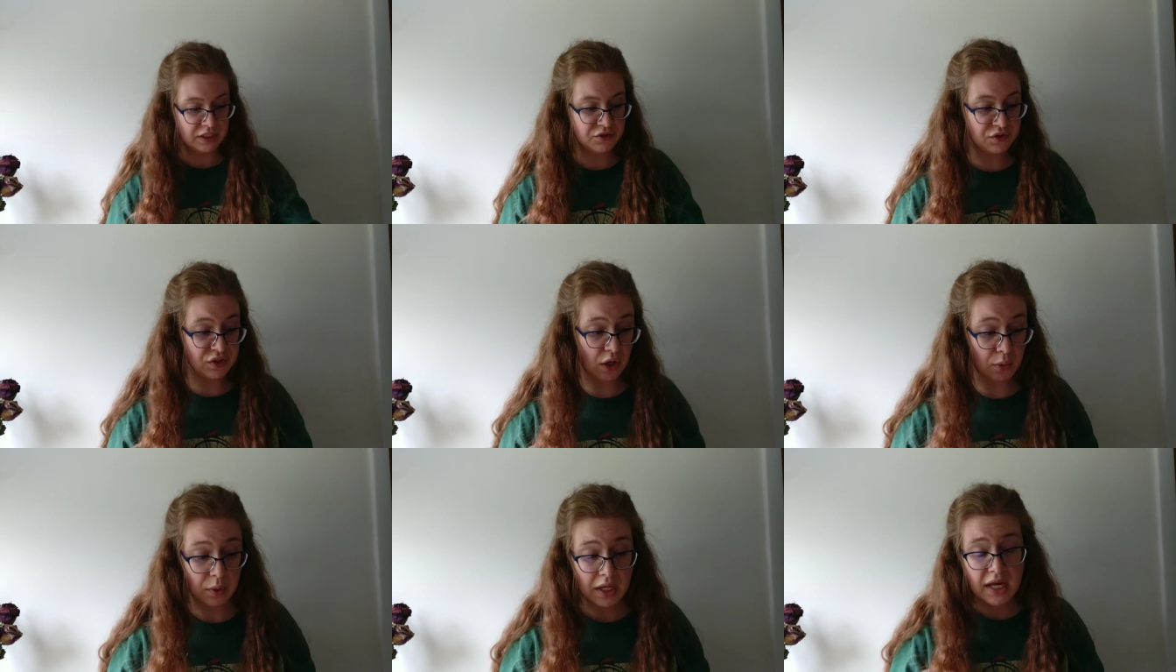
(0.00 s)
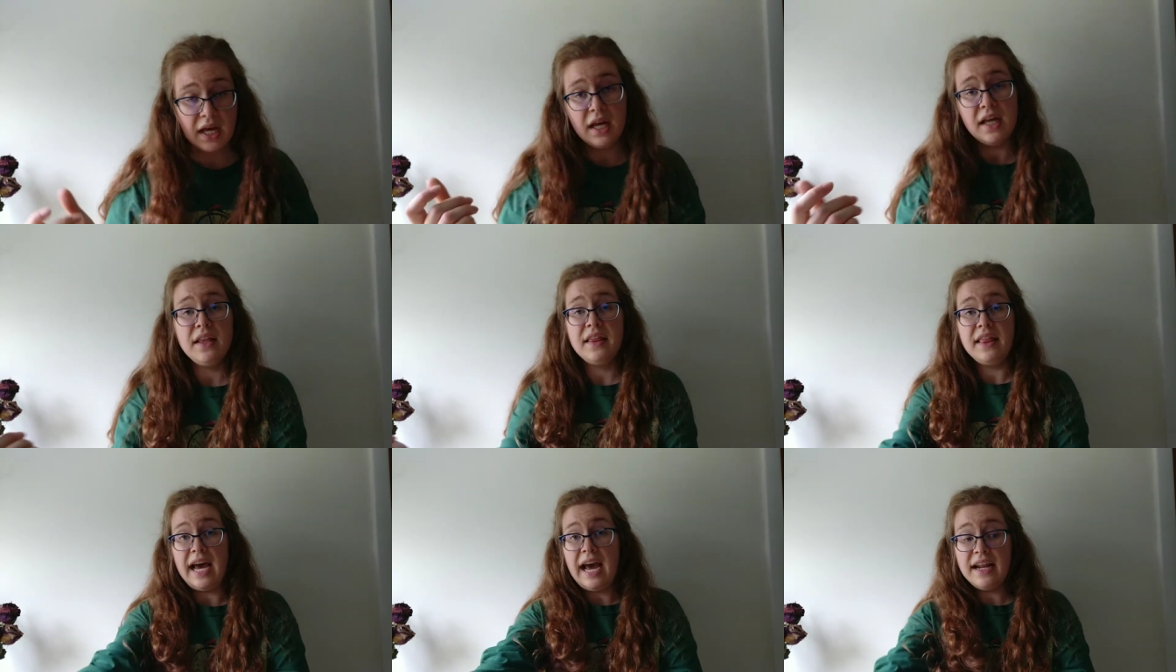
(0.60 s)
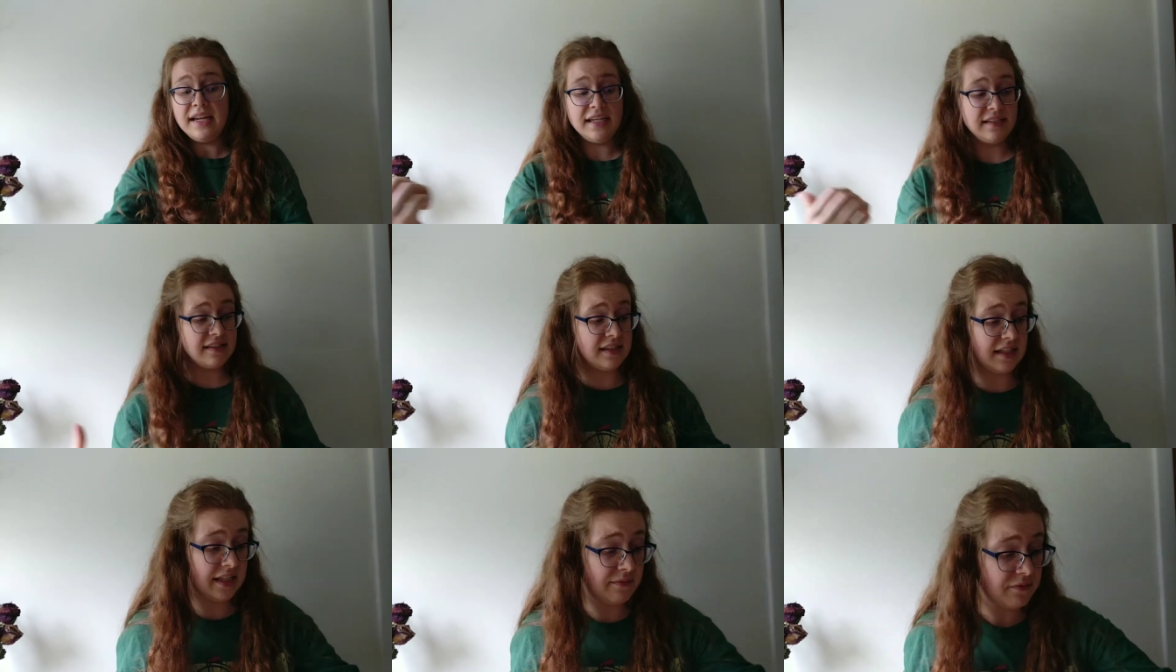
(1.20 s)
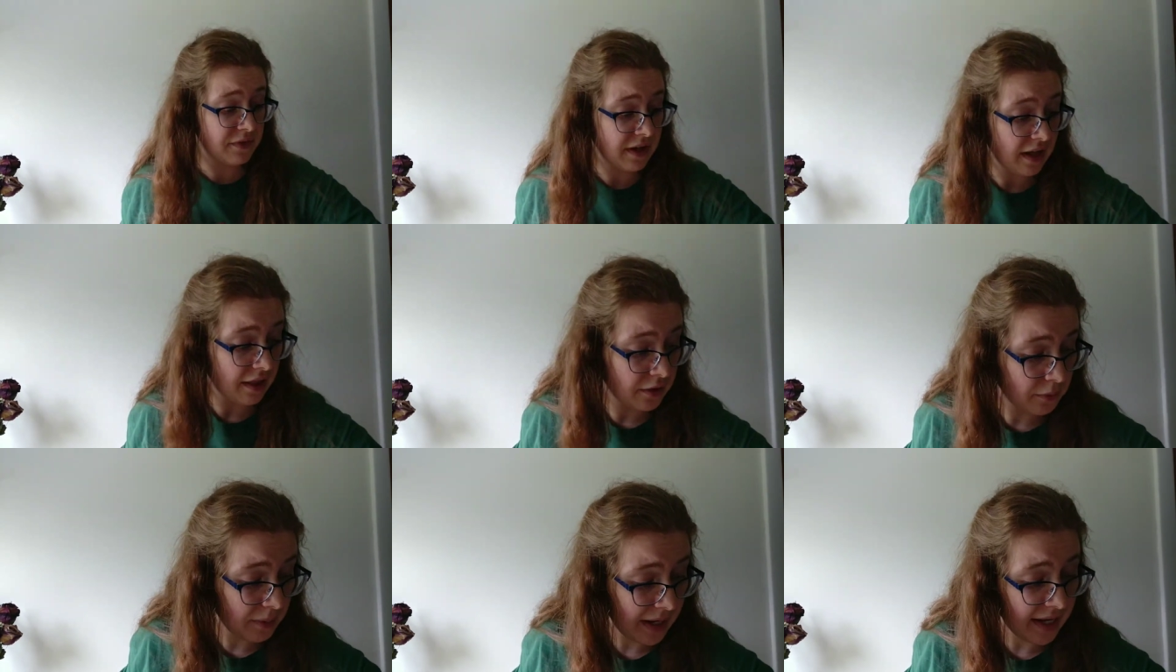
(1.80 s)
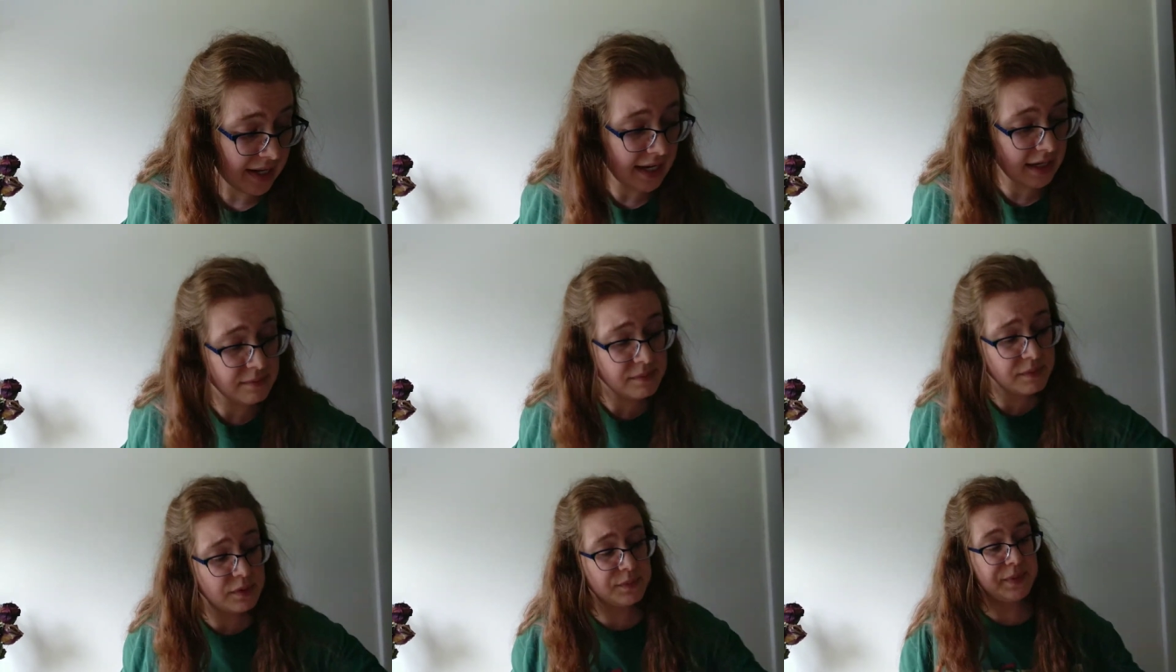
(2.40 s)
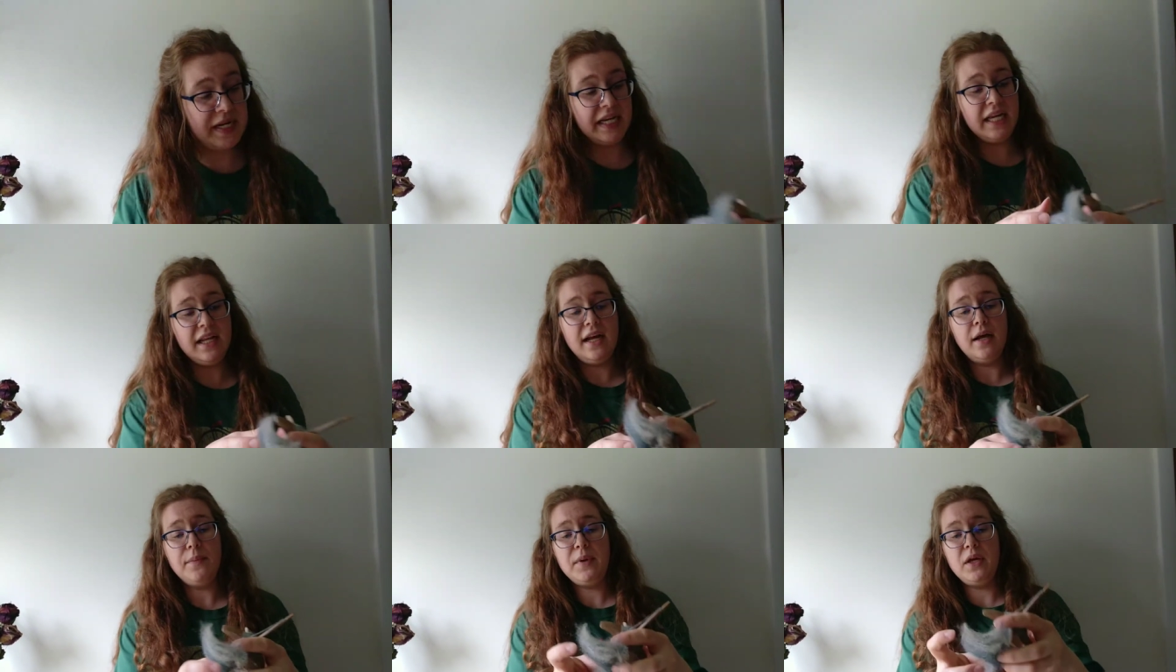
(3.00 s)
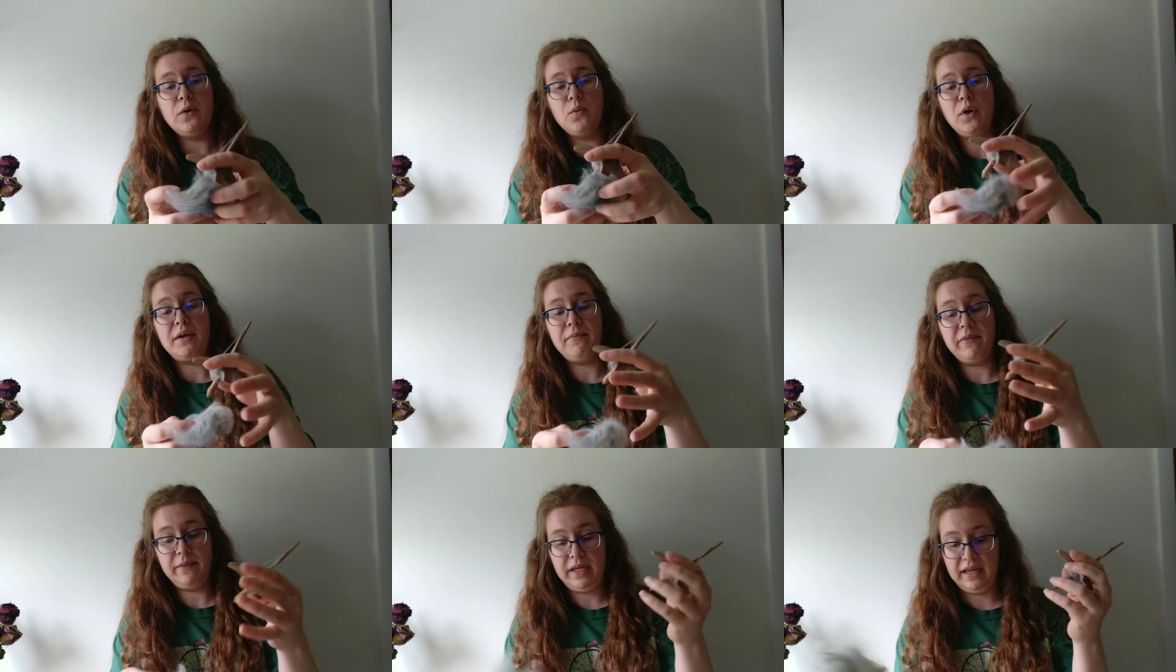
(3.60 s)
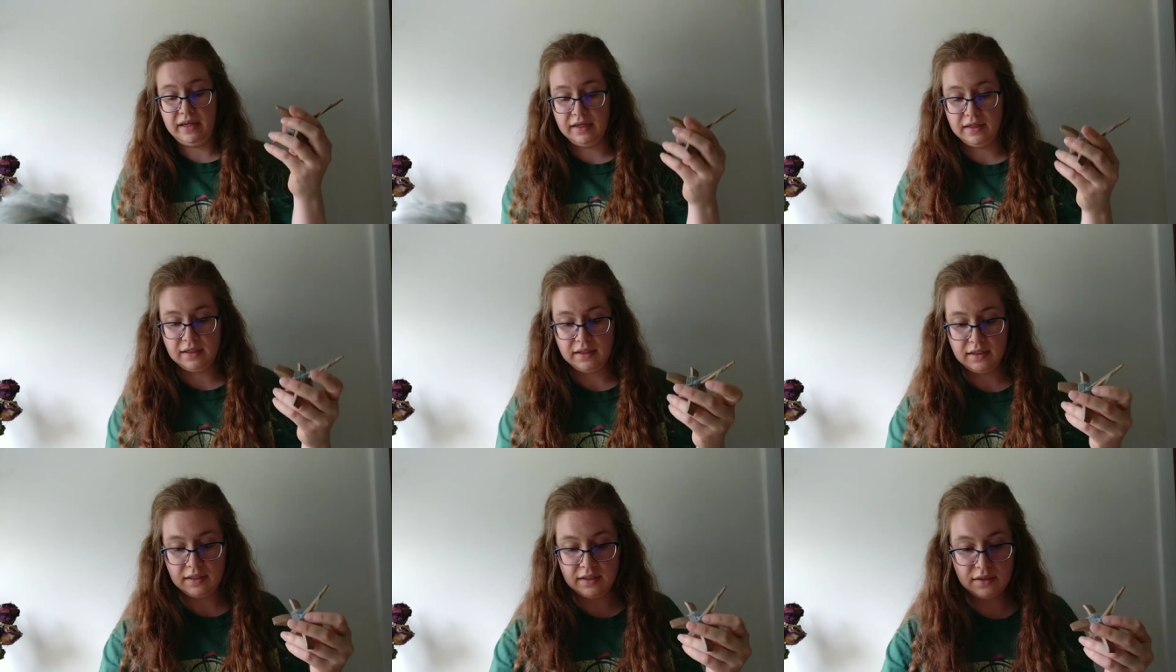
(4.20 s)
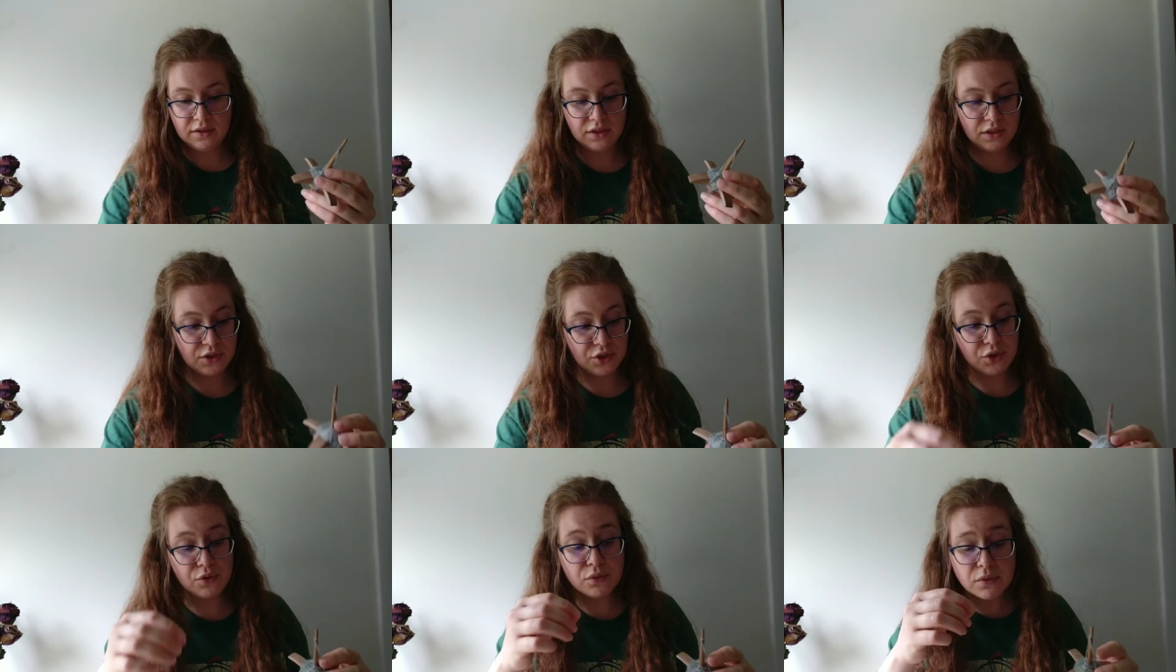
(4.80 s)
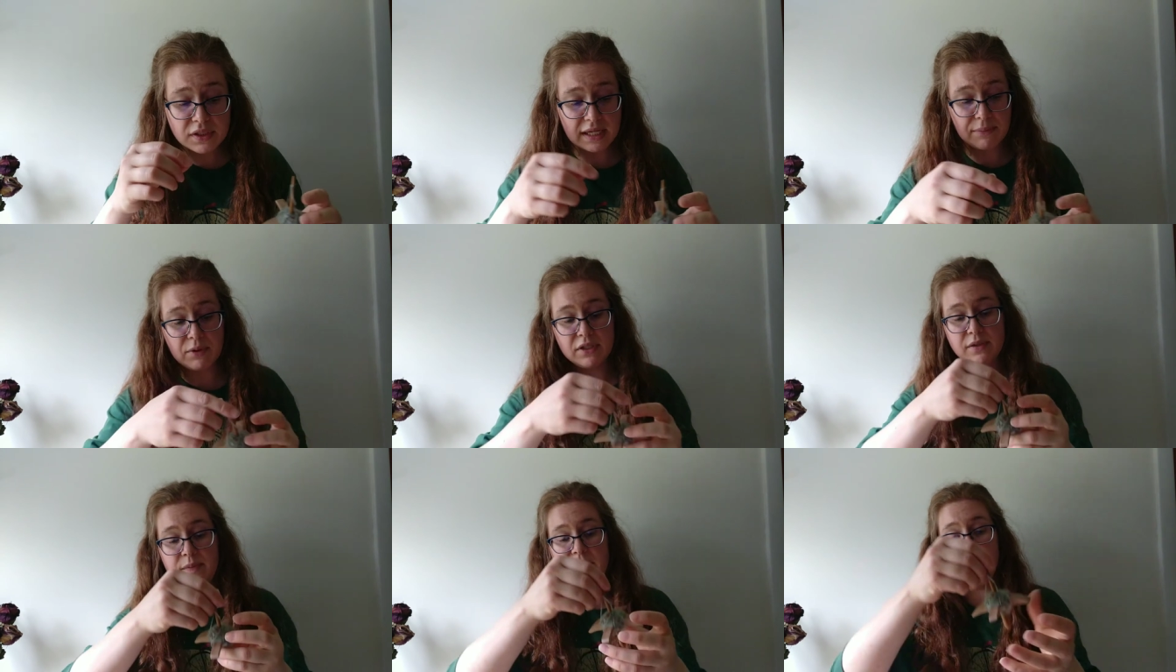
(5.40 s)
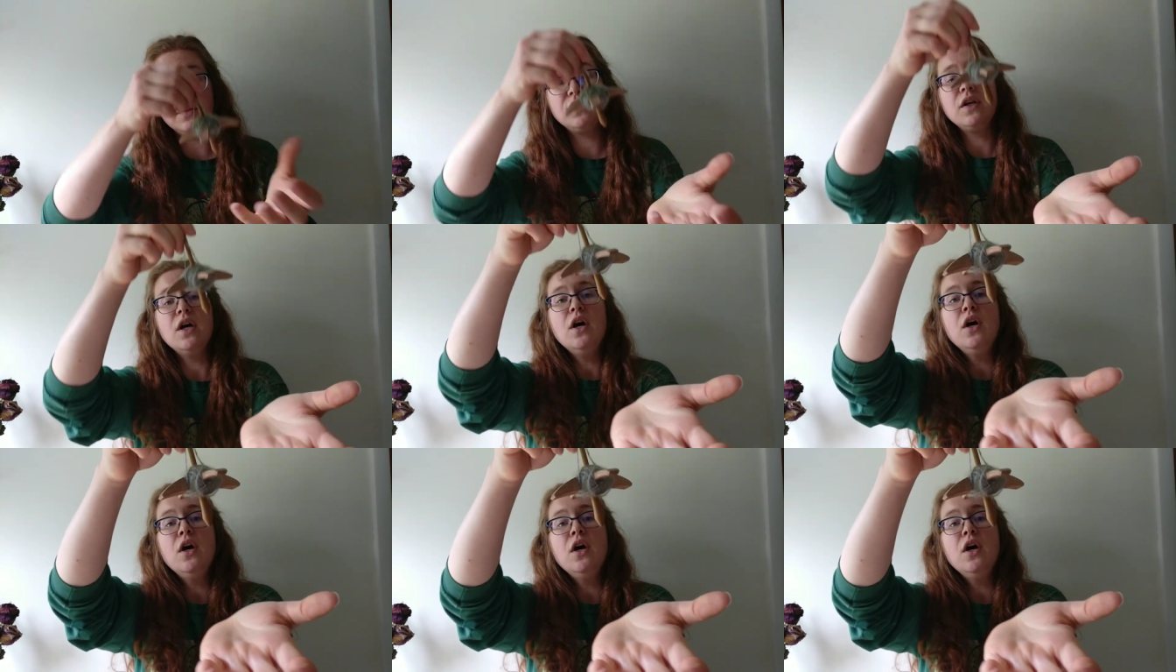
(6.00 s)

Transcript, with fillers: So that is the Nymph colorway, and I'm spinning it up in one of my two separate spindles.